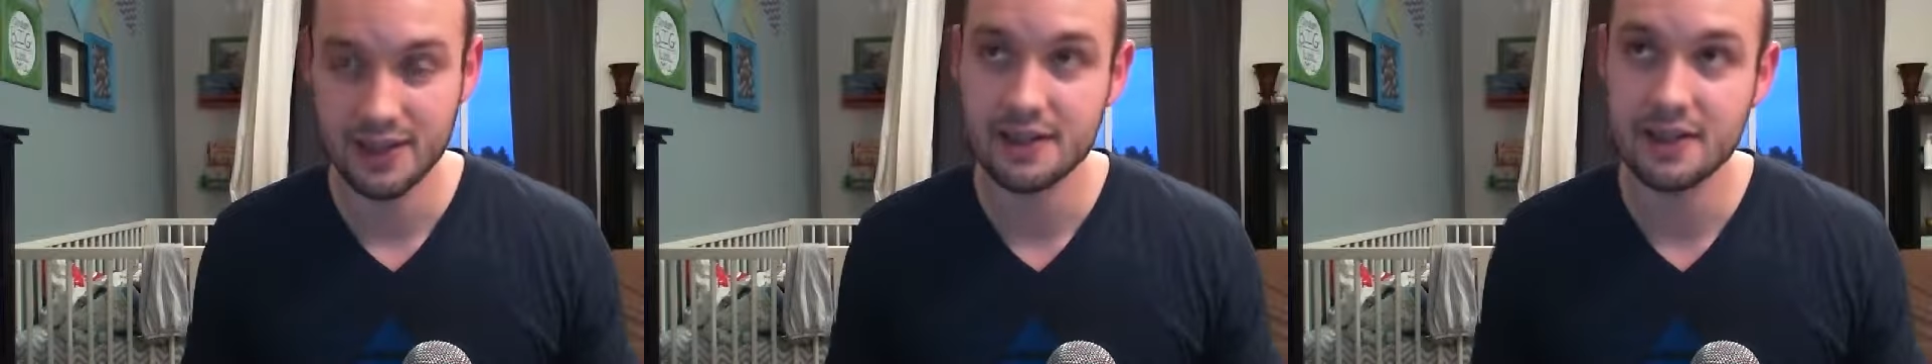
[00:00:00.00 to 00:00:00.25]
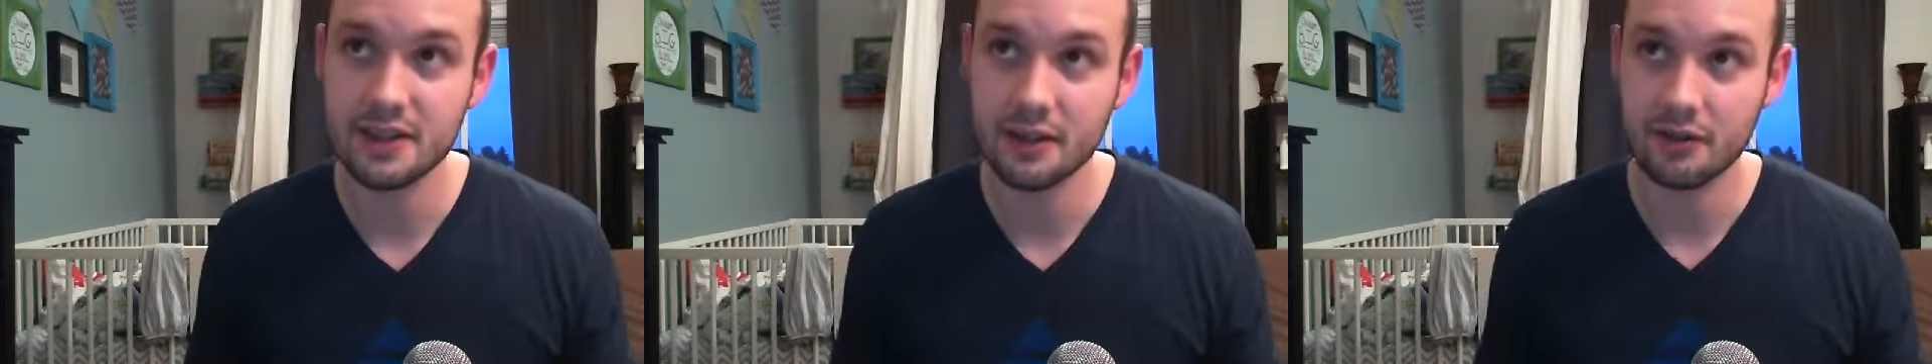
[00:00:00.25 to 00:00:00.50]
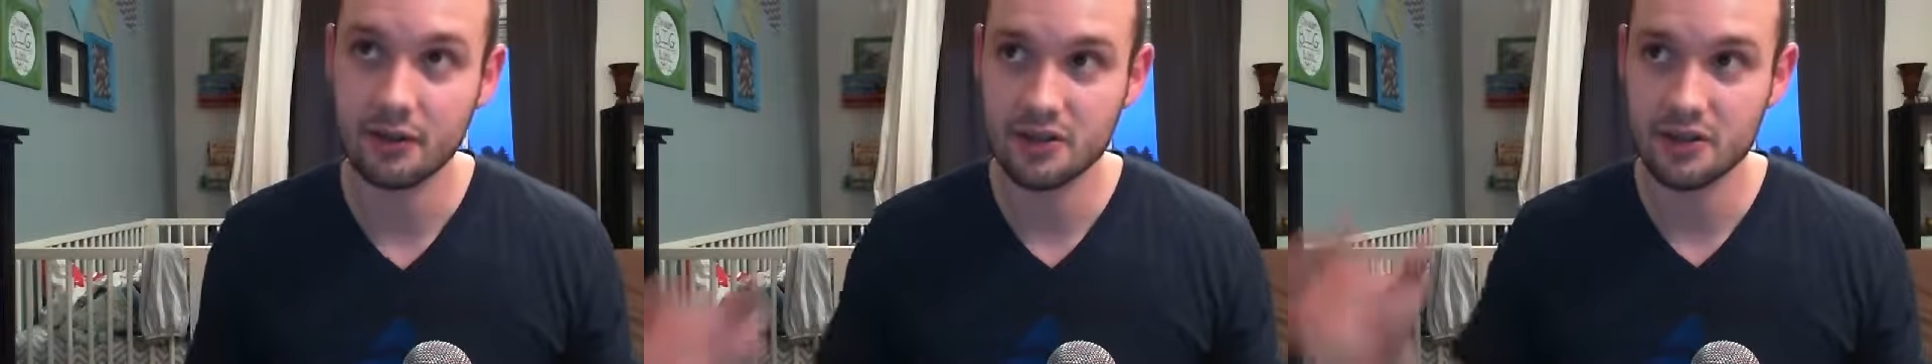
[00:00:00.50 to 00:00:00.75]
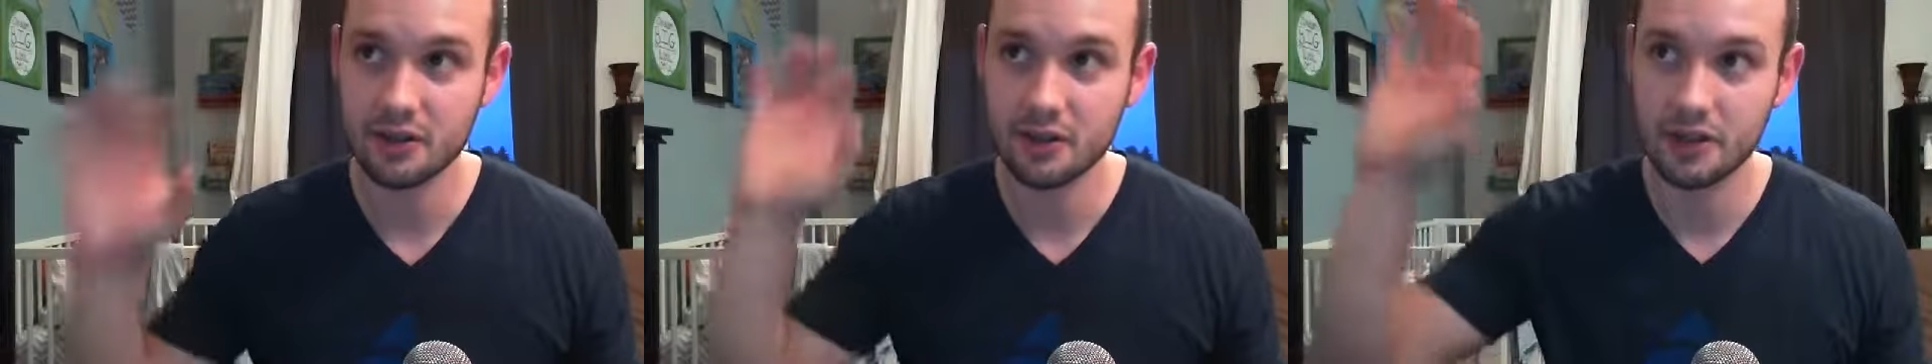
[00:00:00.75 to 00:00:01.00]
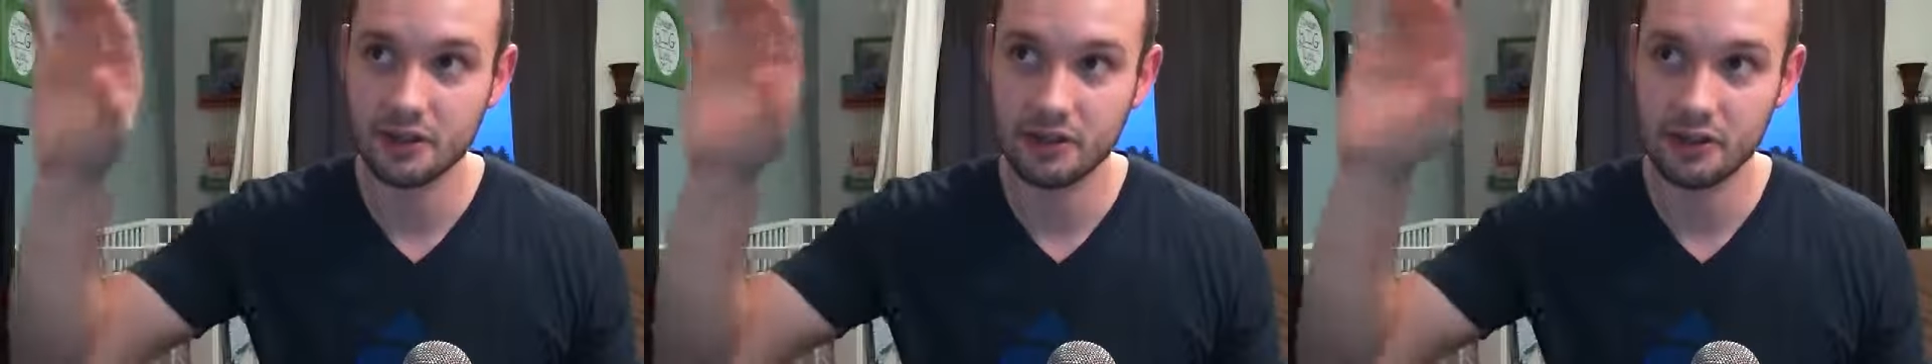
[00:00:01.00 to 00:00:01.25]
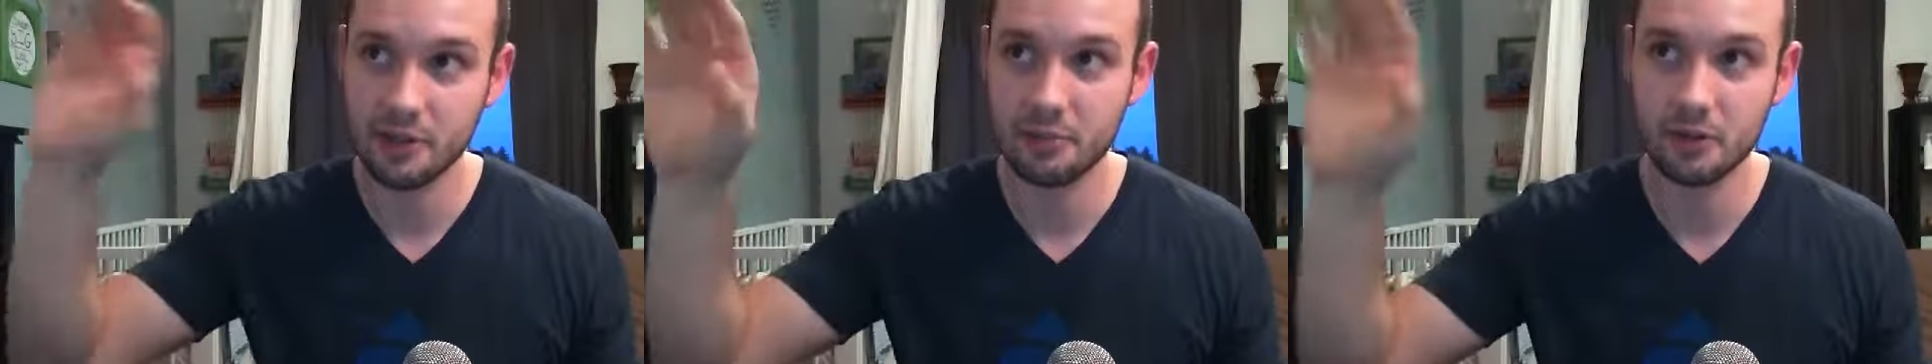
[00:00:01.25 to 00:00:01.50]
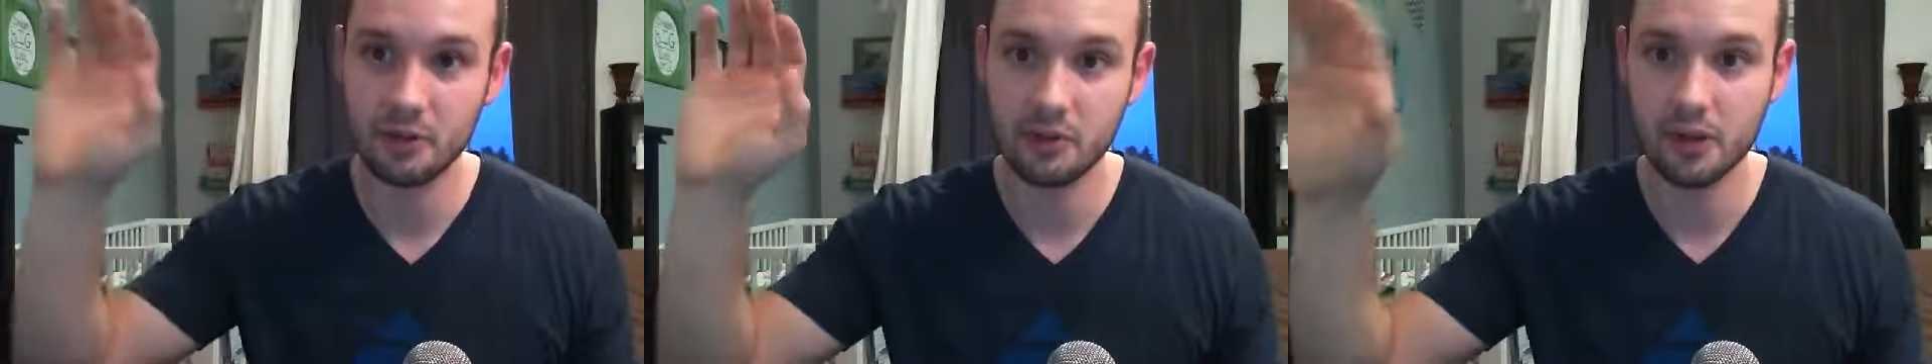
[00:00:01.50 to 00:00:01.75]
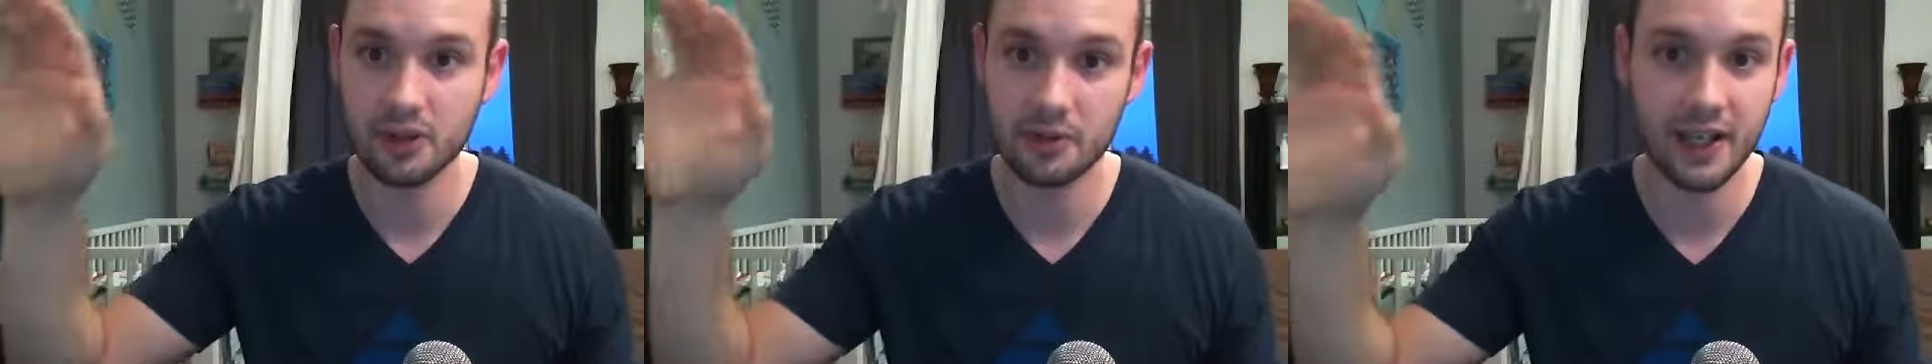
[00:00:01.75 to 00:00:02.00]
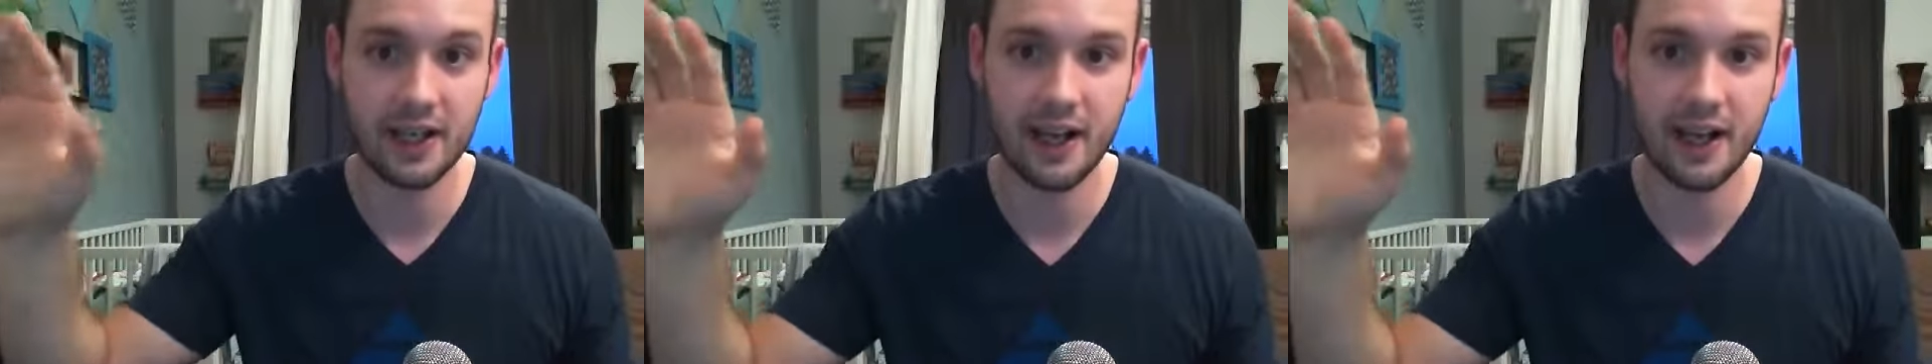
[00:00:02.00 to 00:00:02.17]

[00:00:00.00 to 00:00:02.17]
it's easy for us to look at those people who are doing